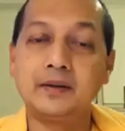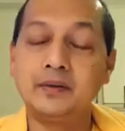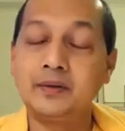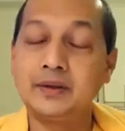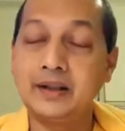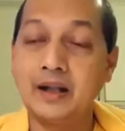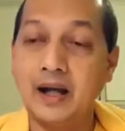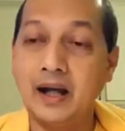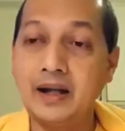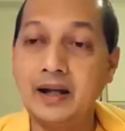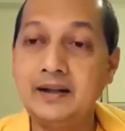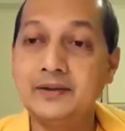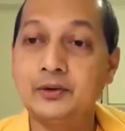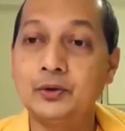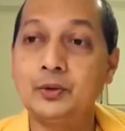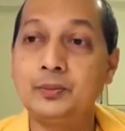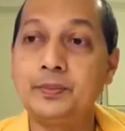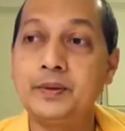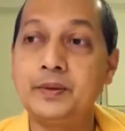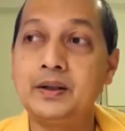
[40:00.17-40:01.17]
and with eyes
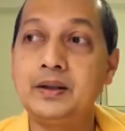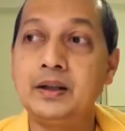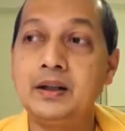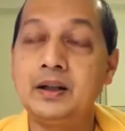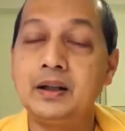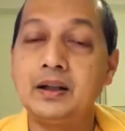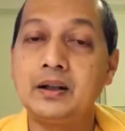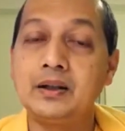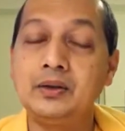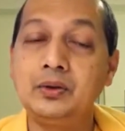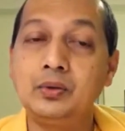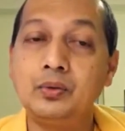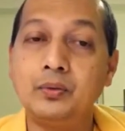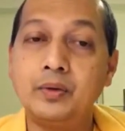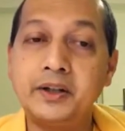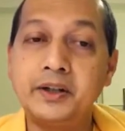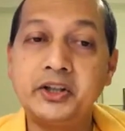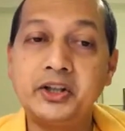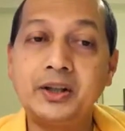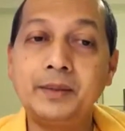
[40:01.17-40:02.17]
open, you
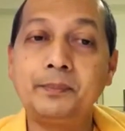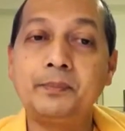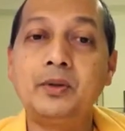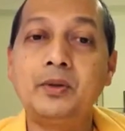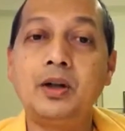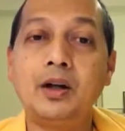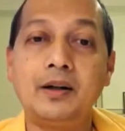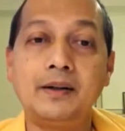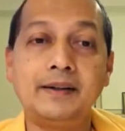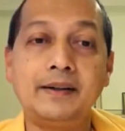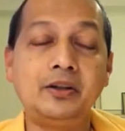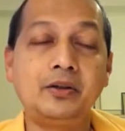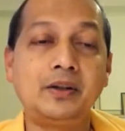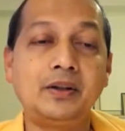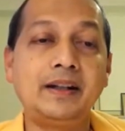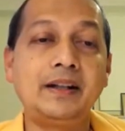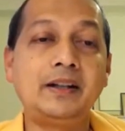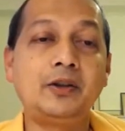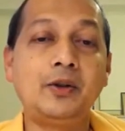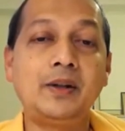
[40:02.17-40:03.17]
worship God in your
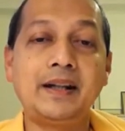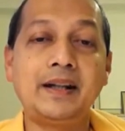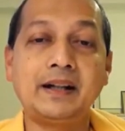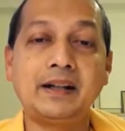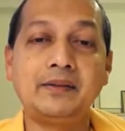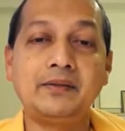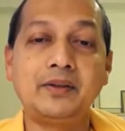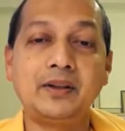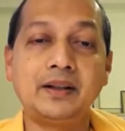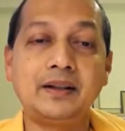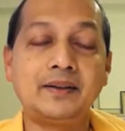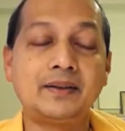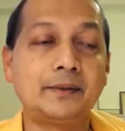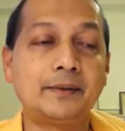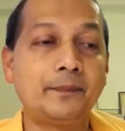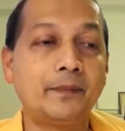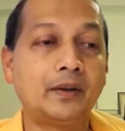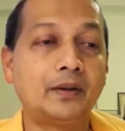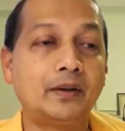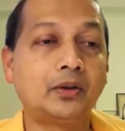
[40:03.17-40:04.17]
day-to-day activities.
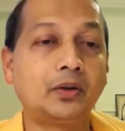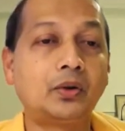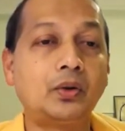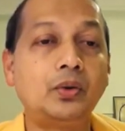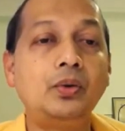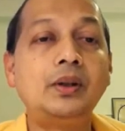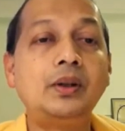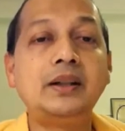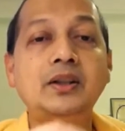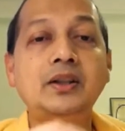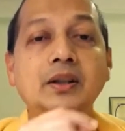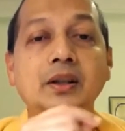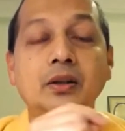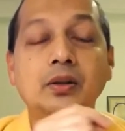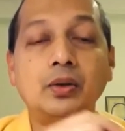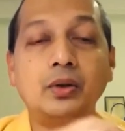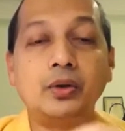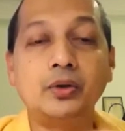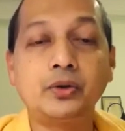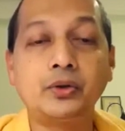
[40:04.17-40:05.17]
The school teacher
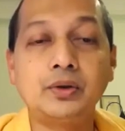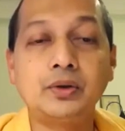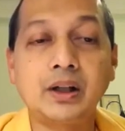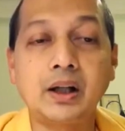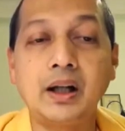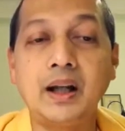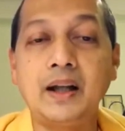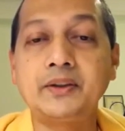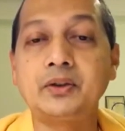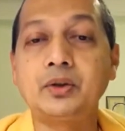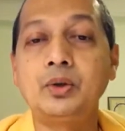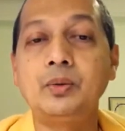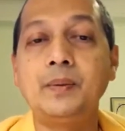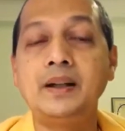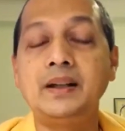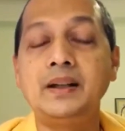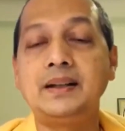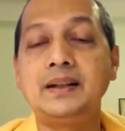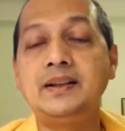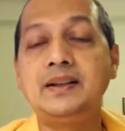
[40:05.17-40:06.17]
goes to the classroom
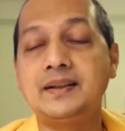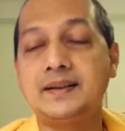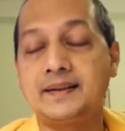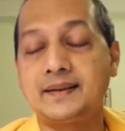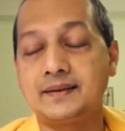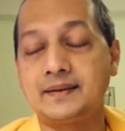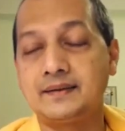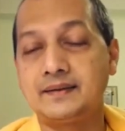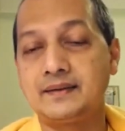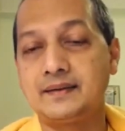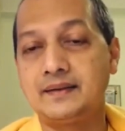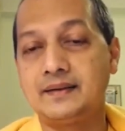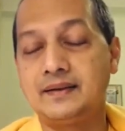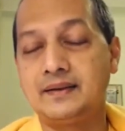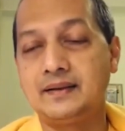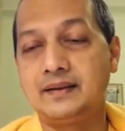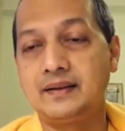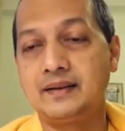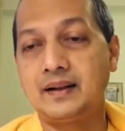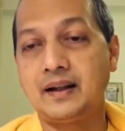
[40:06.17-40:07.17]
and teaches
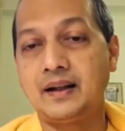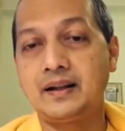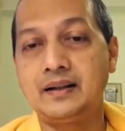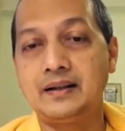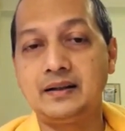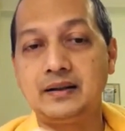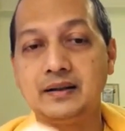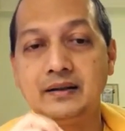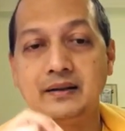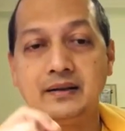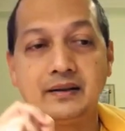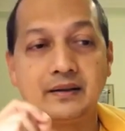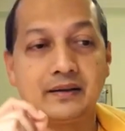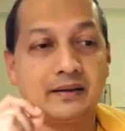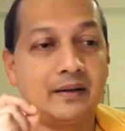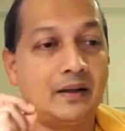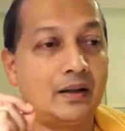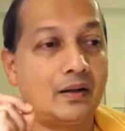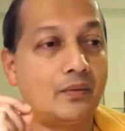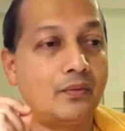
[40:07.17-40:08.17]
and
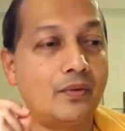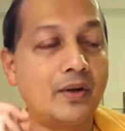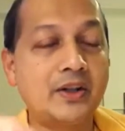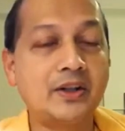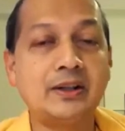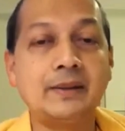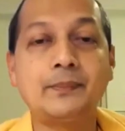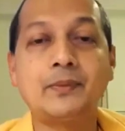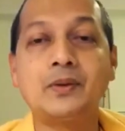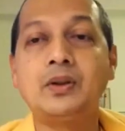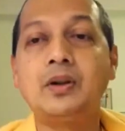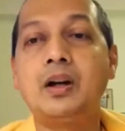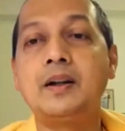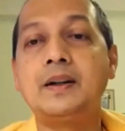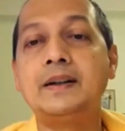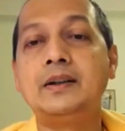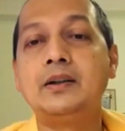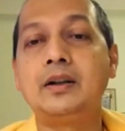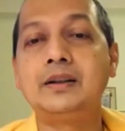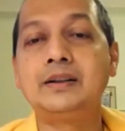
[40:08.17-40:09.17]
worships
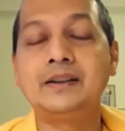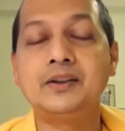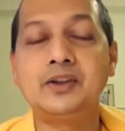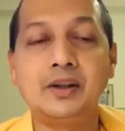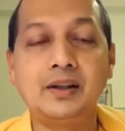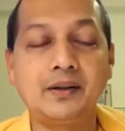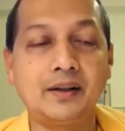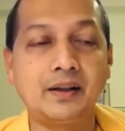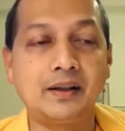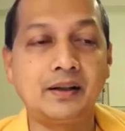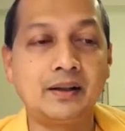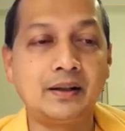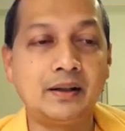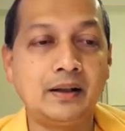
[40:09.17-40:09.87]
God in all the children.